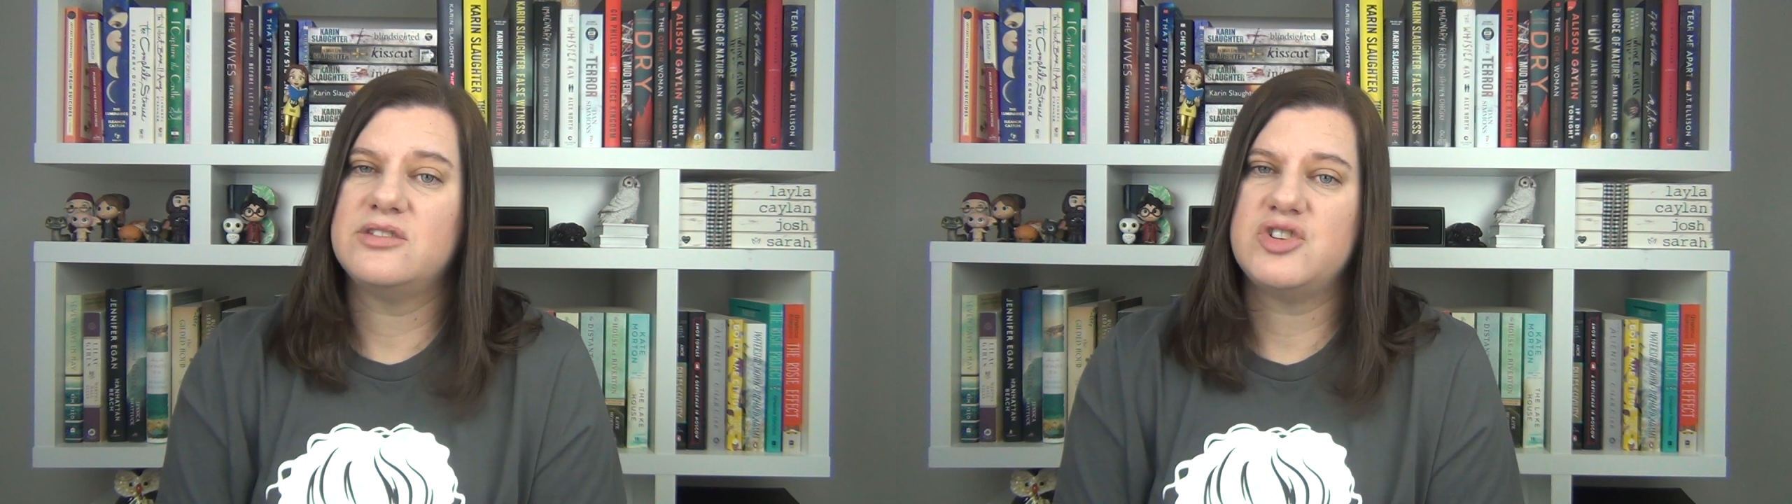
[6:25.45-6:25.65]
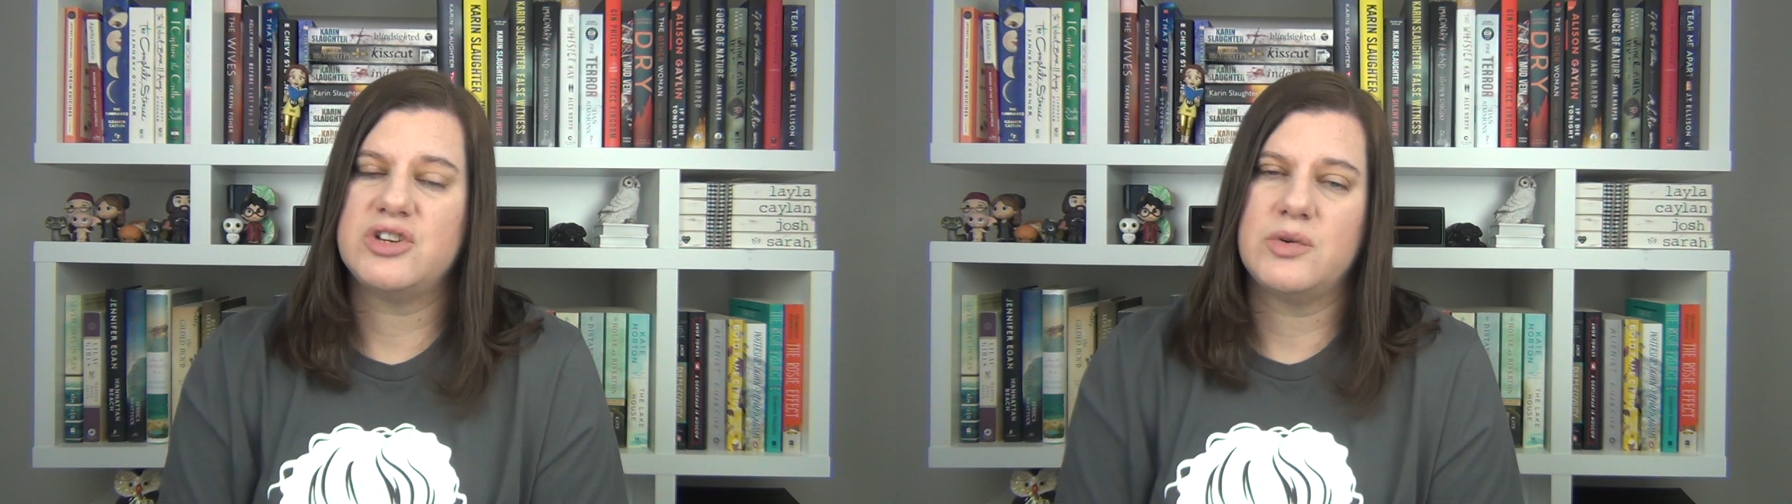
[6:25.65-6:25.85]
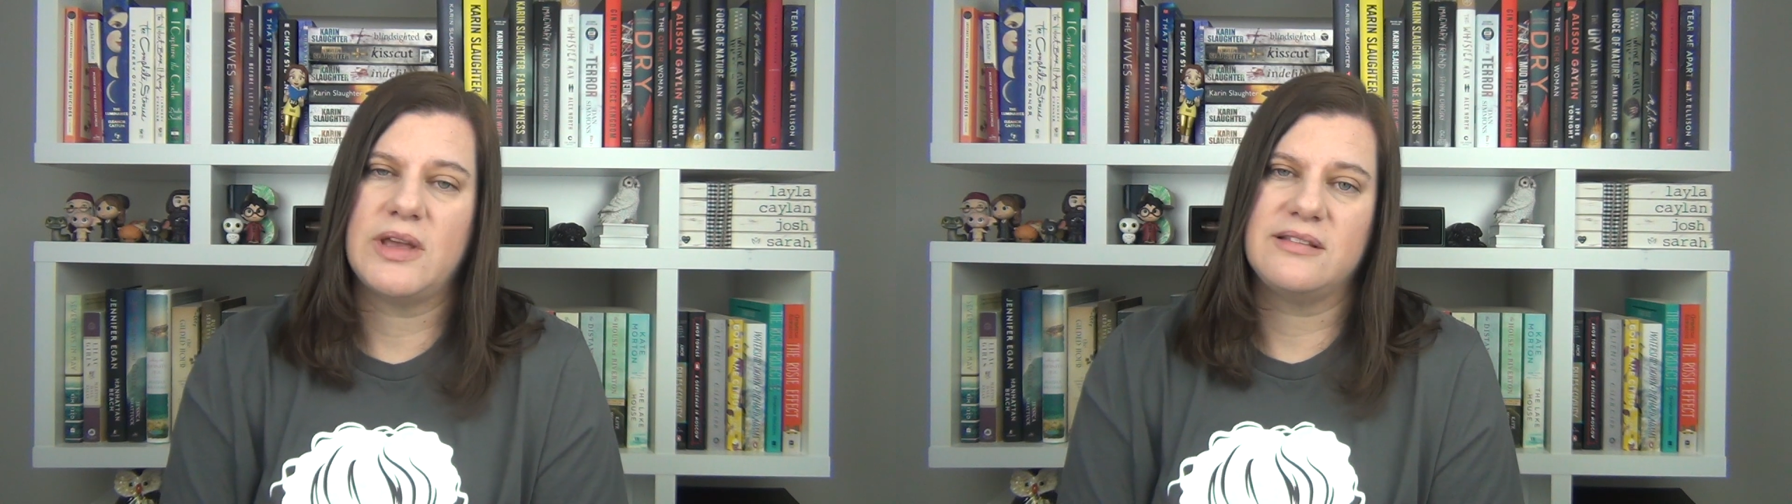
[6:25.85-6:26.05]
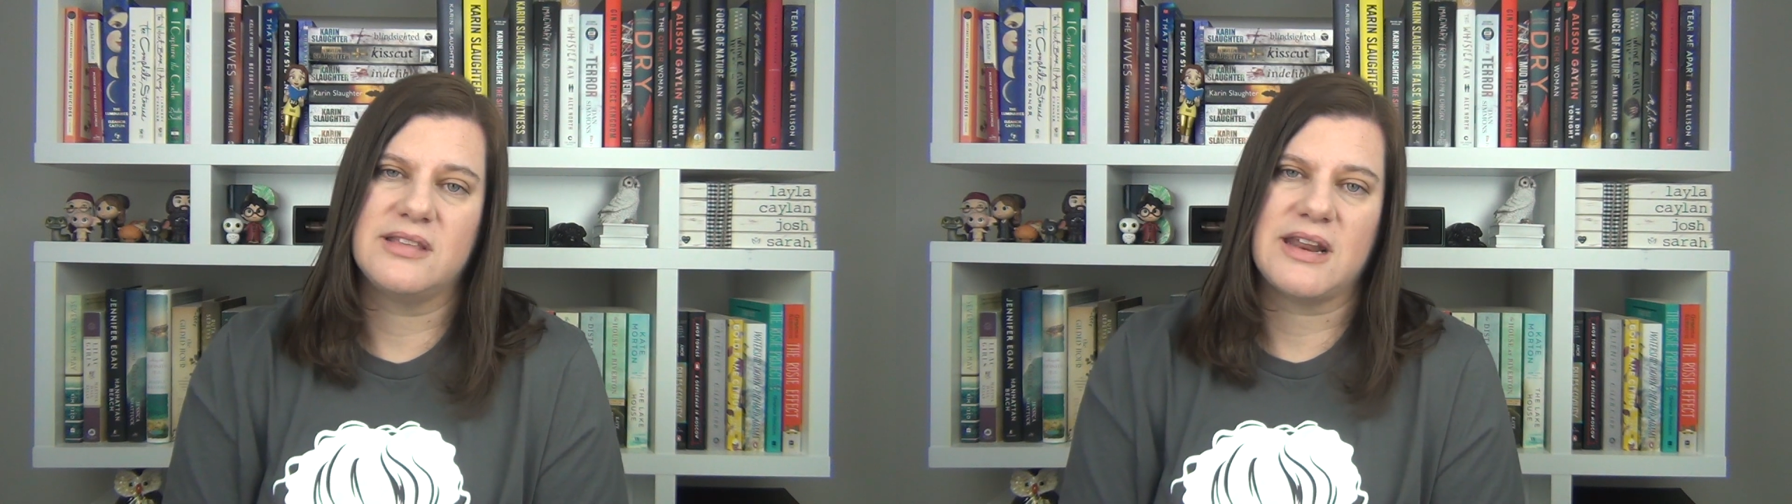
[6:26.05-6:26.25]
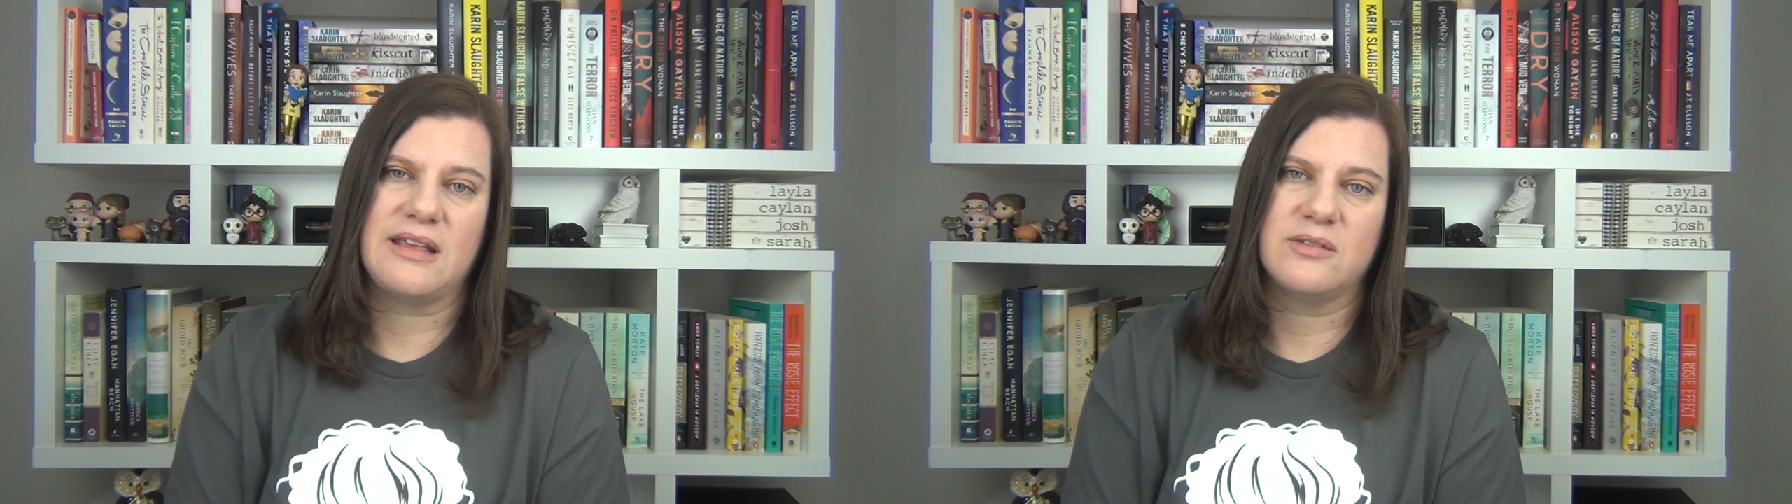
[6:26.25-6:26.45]
to is
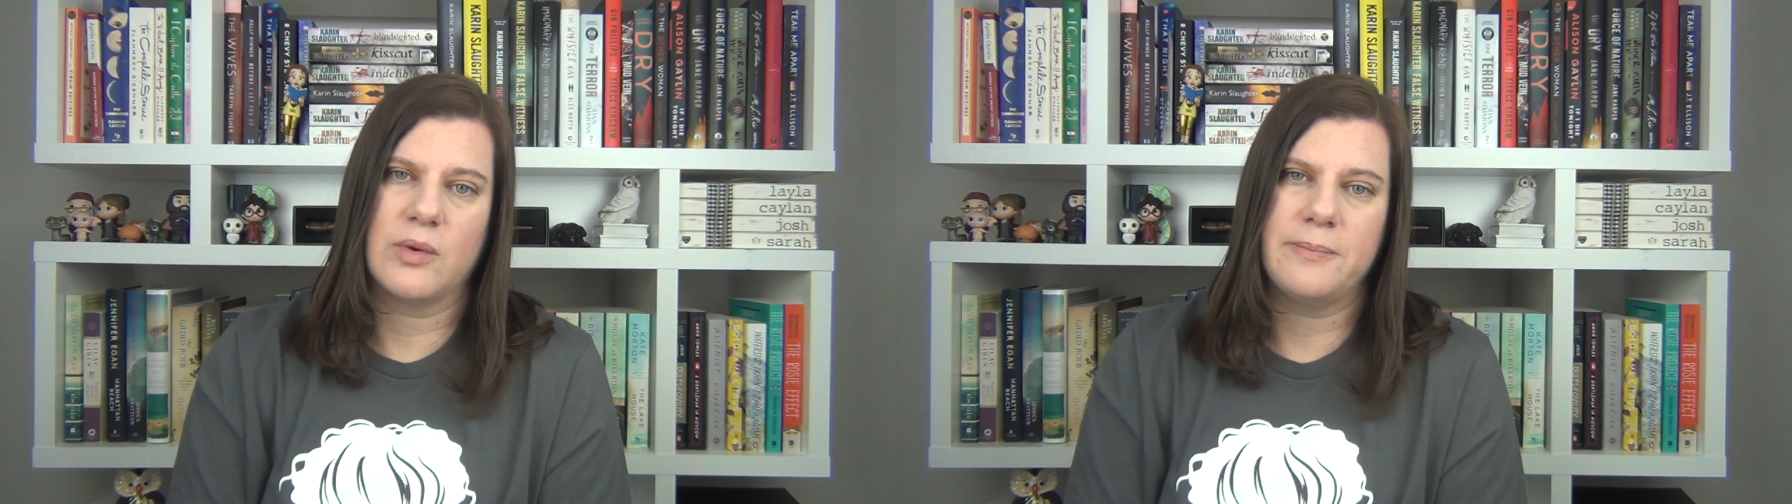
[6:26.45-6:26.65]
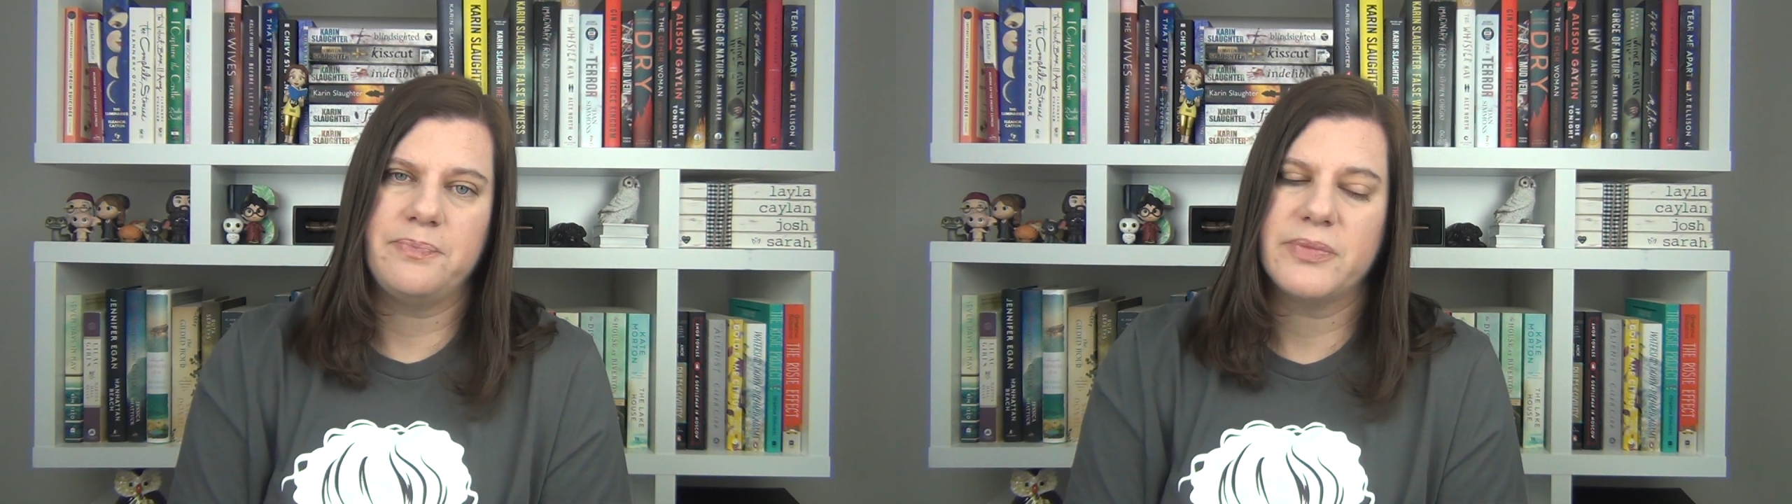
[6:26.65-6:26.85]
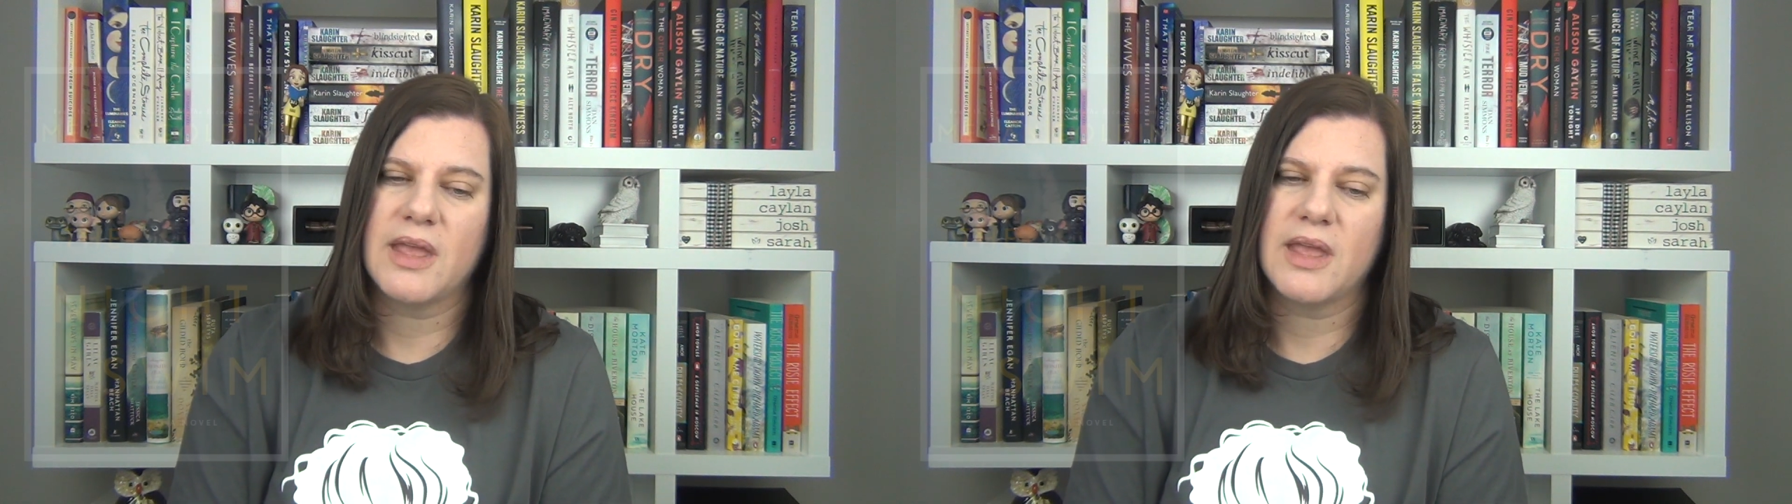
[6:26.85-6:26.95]
The Night Swim,